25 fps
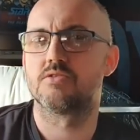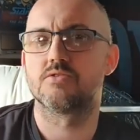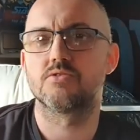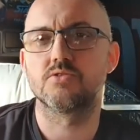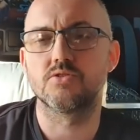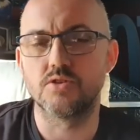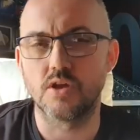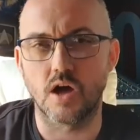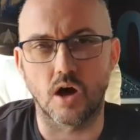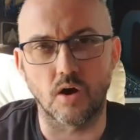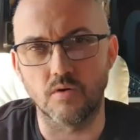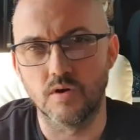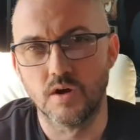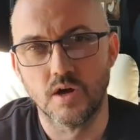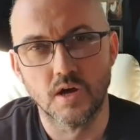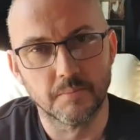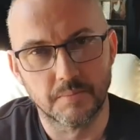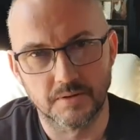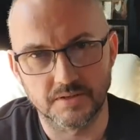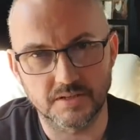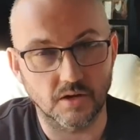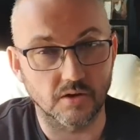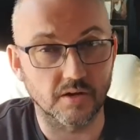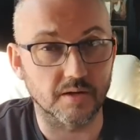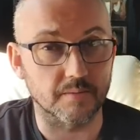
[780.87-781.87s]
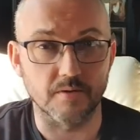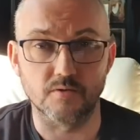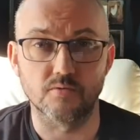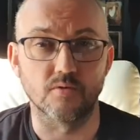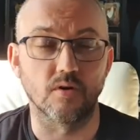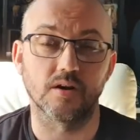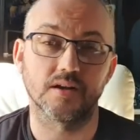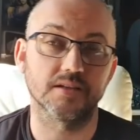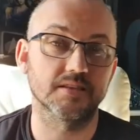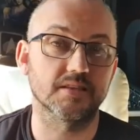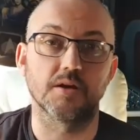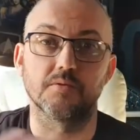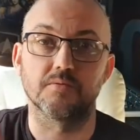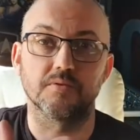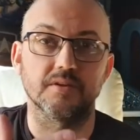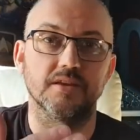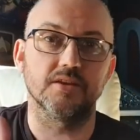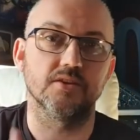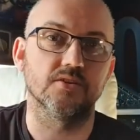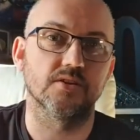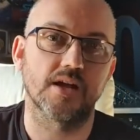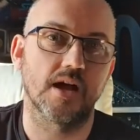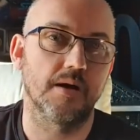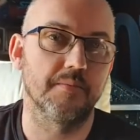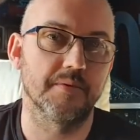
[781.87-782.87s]
No, but don't get me wrong. I don't think
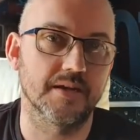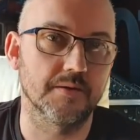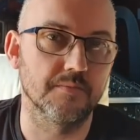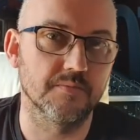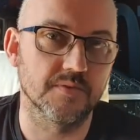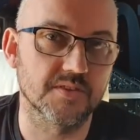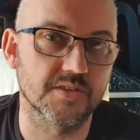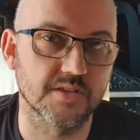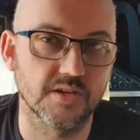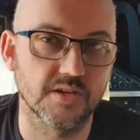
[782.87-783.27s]
you're coming in with